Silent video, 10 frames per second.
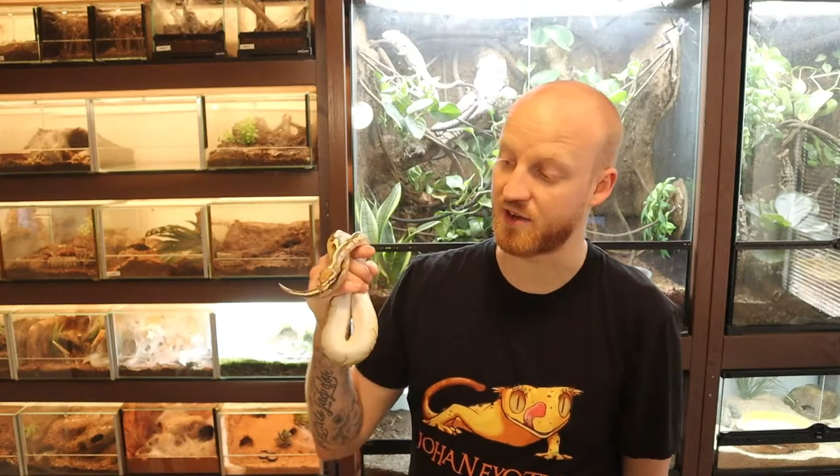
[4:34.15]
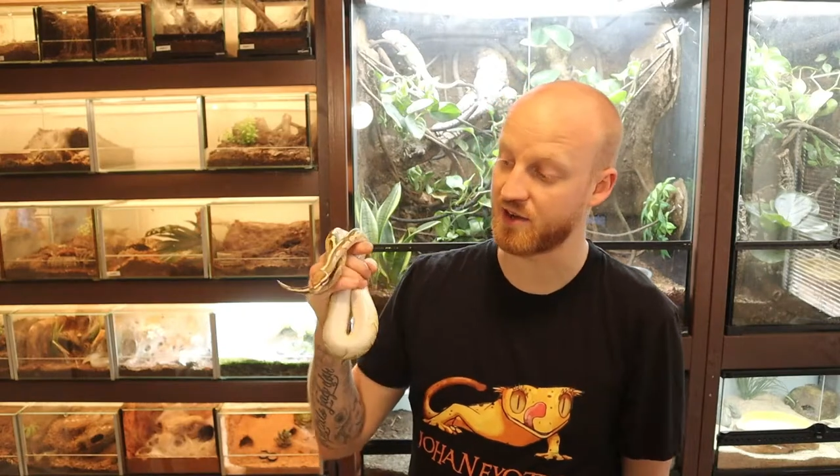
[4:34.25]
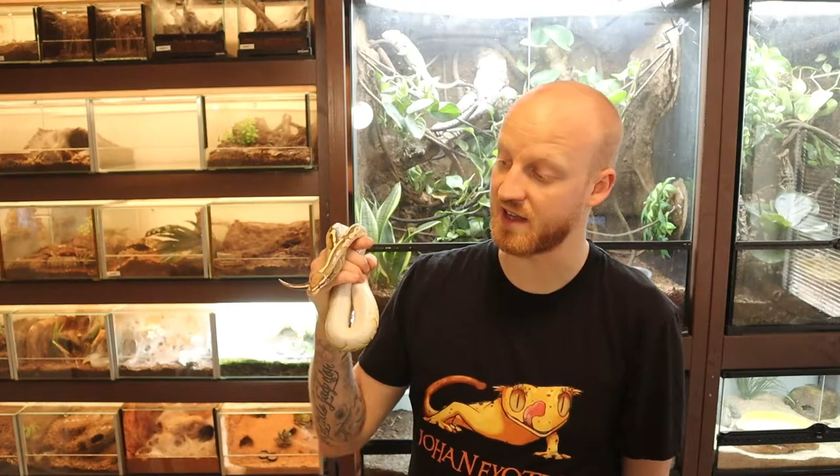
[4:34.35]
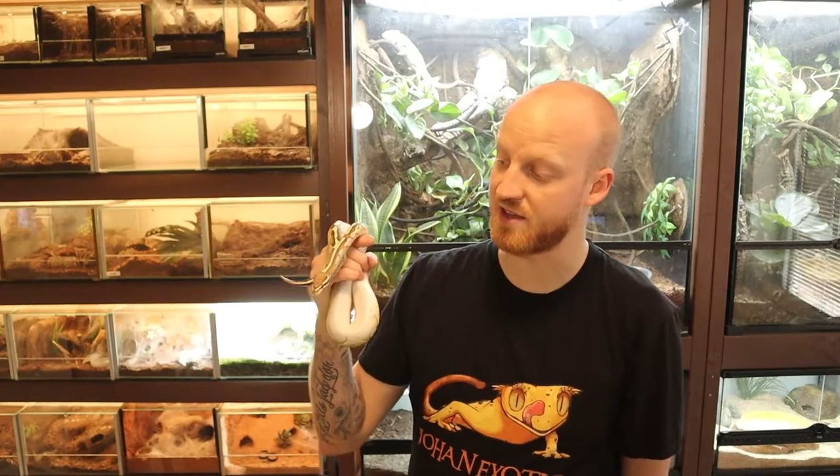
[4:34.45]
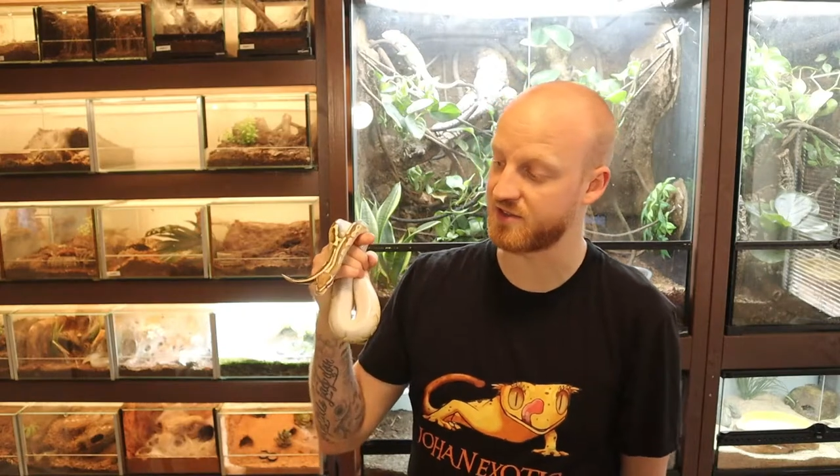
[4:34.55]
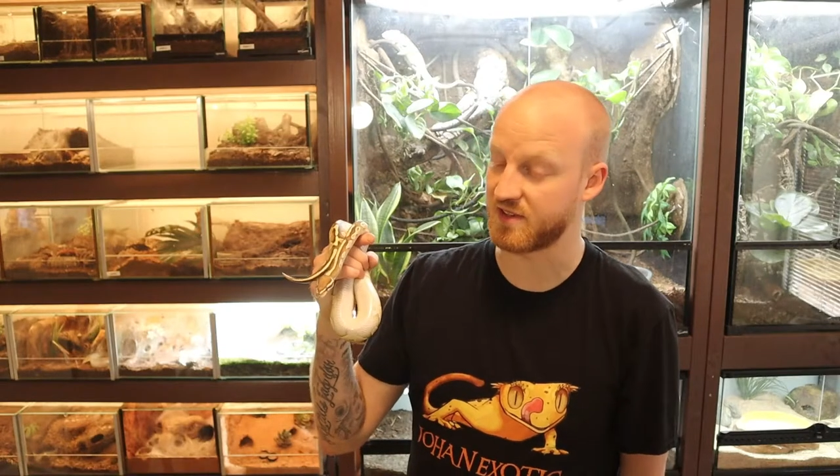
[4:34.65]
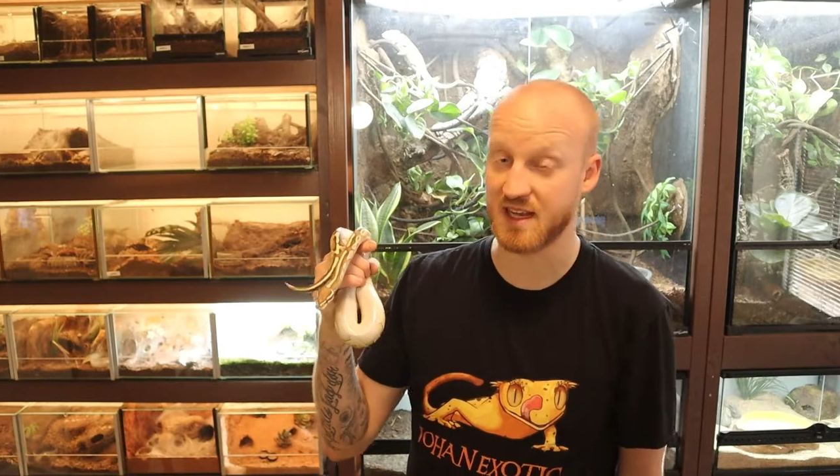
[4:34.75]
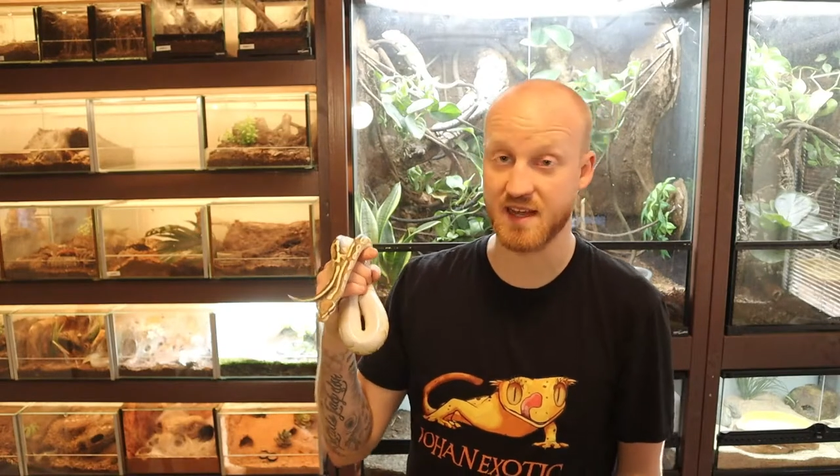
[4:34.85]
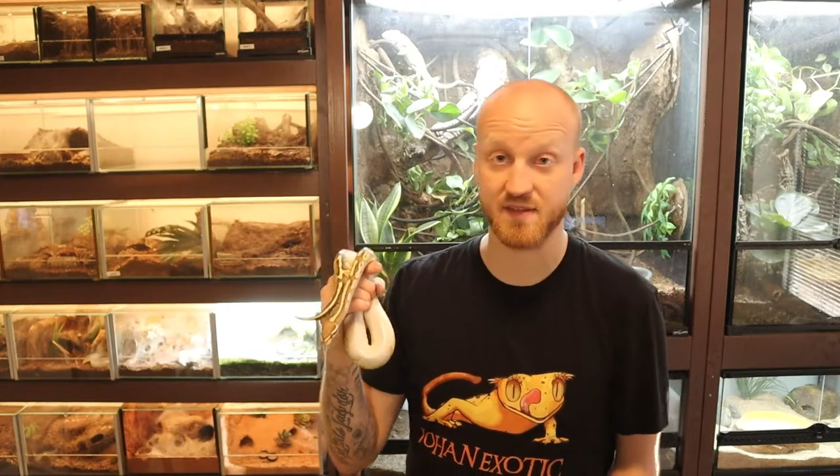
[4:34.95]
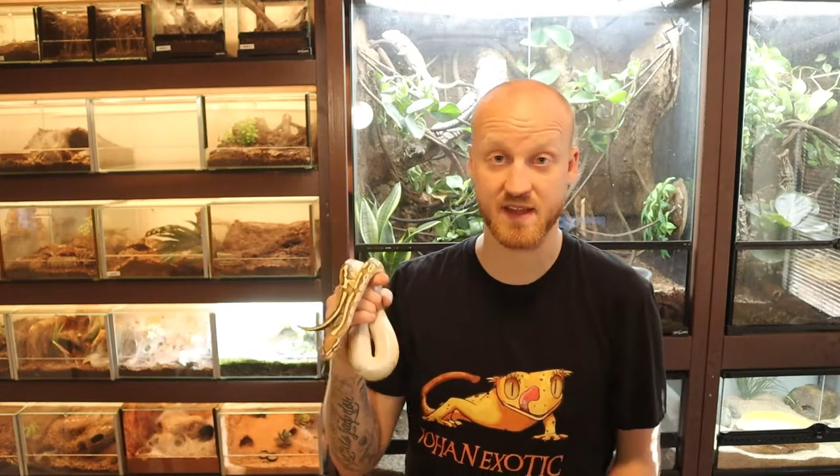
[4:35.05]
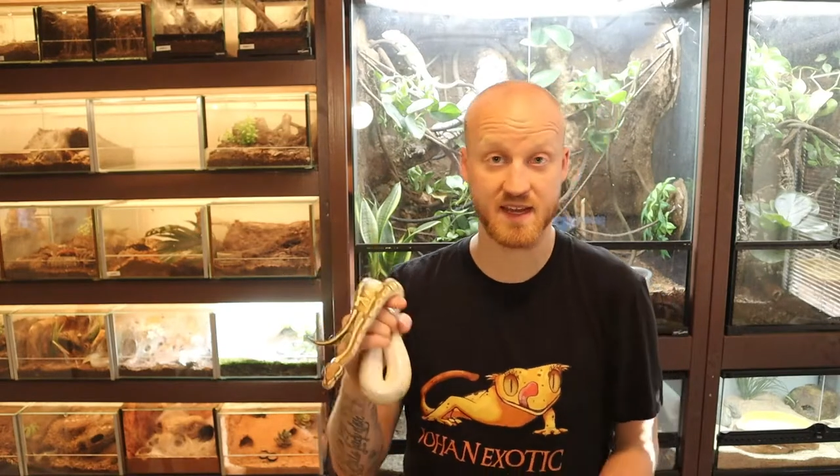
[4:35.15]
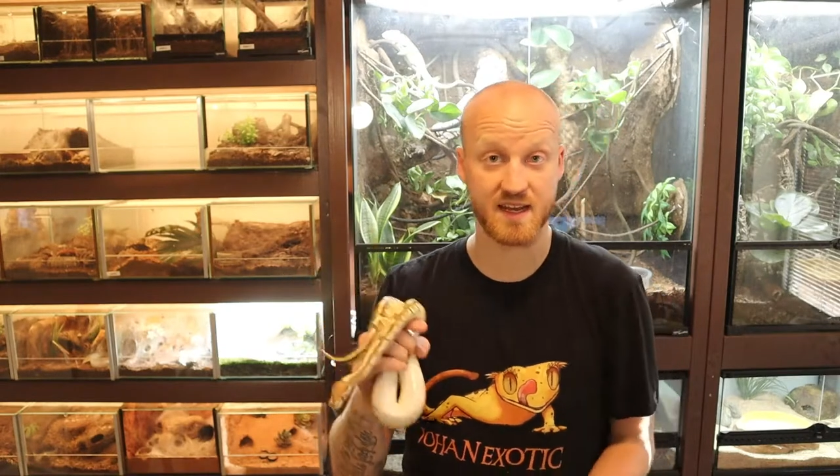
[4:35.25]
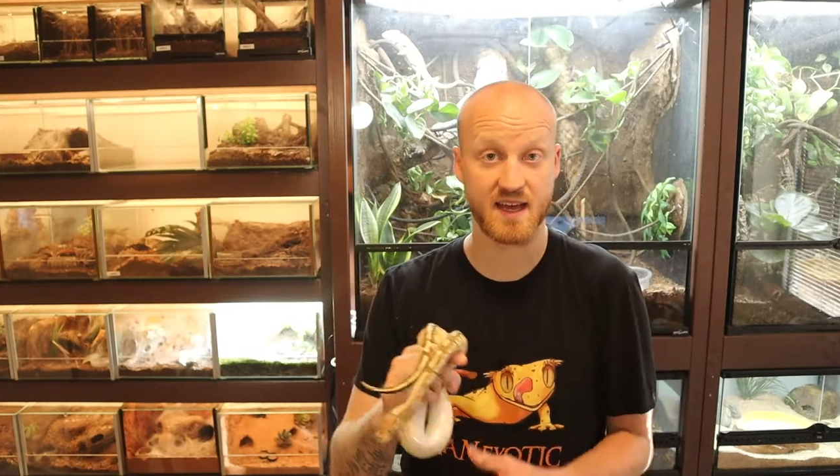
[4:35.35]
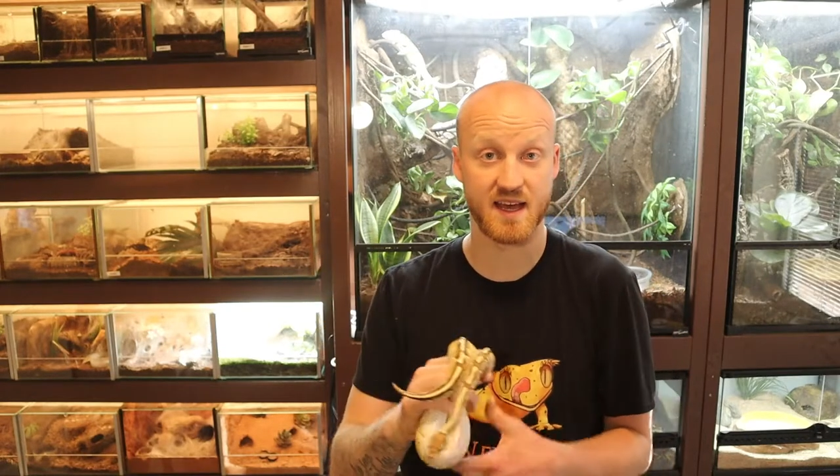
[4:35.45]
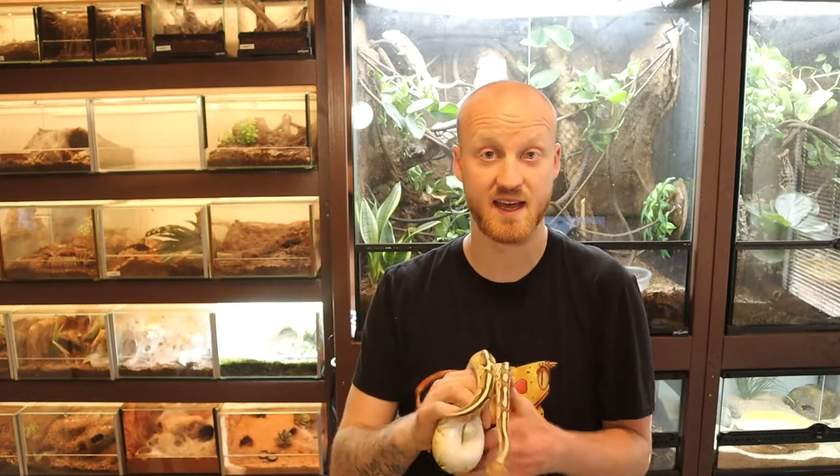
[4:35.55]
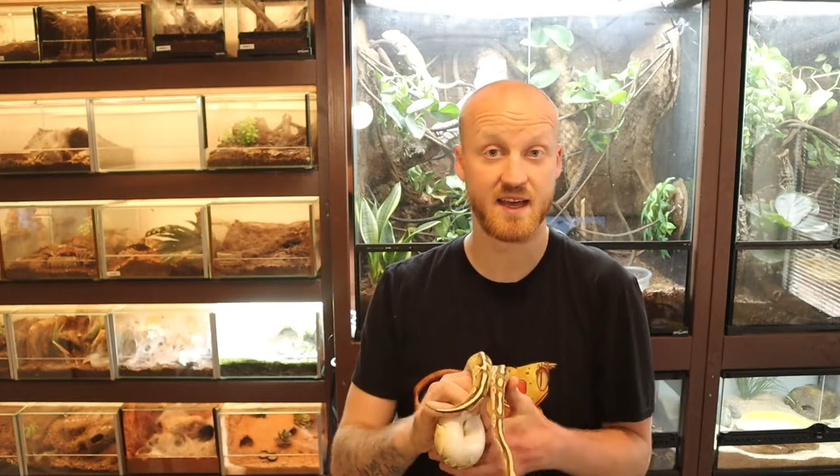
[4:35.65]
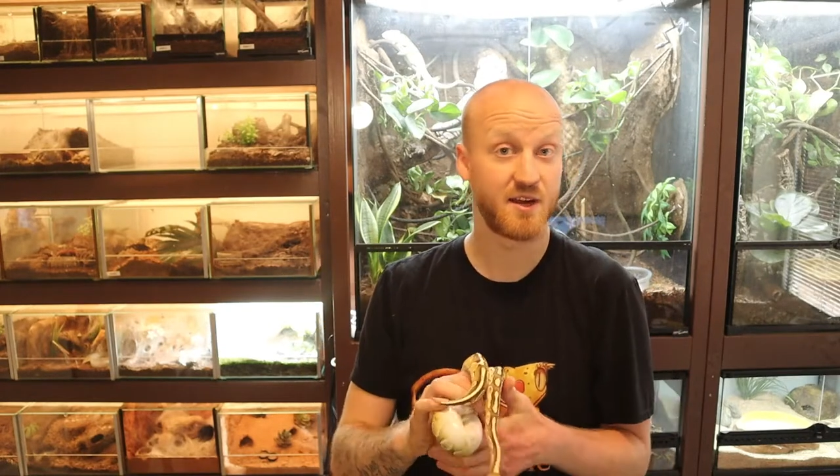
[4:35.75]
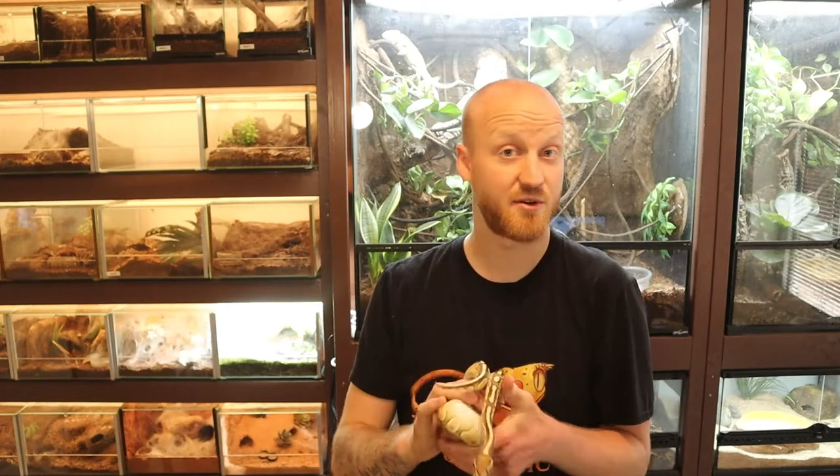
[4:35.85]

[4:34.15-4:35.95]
Cookie just lived in a